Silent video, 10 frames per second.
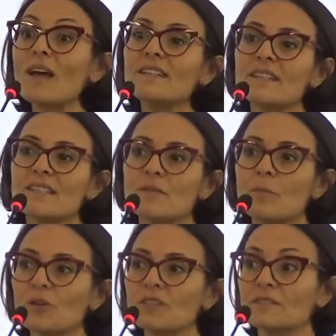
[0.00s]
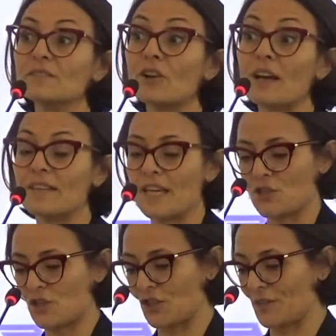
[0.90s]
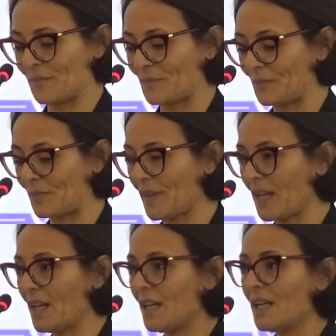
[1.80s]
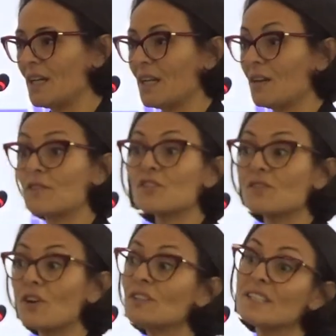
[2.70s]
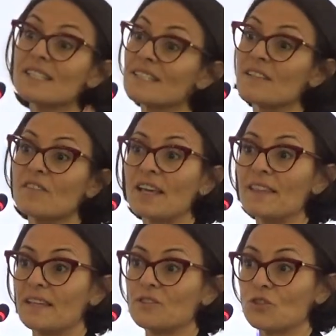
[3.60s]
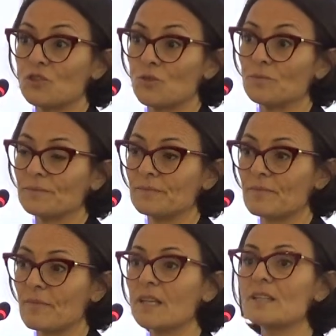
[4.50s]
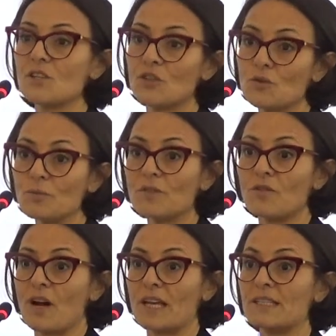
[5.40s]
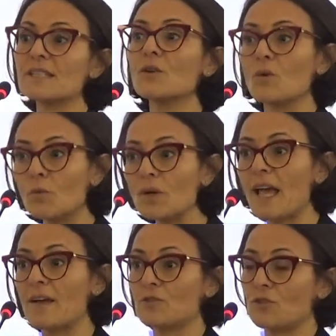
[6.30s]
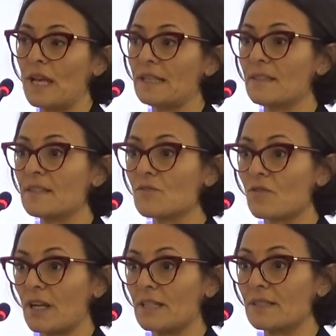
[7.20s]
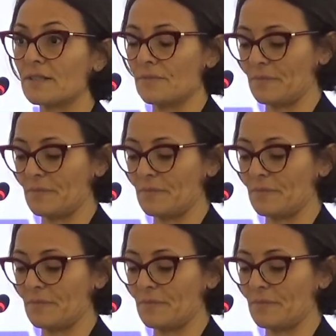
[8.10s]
Why this is important for aviation? First of all, this is the right thing to do. It's a human rights. We have to get this right.